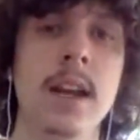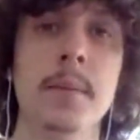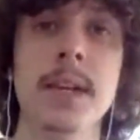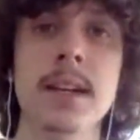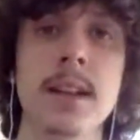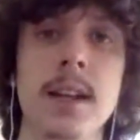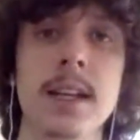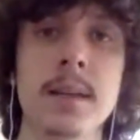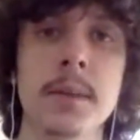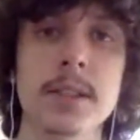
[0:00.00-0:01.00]
I'm getting a
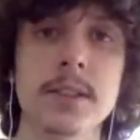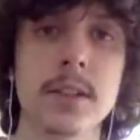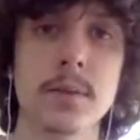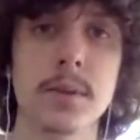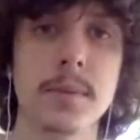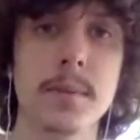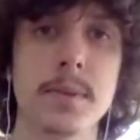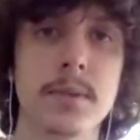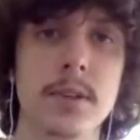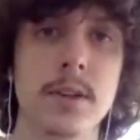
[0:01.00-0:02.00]
lot of emails, though, where people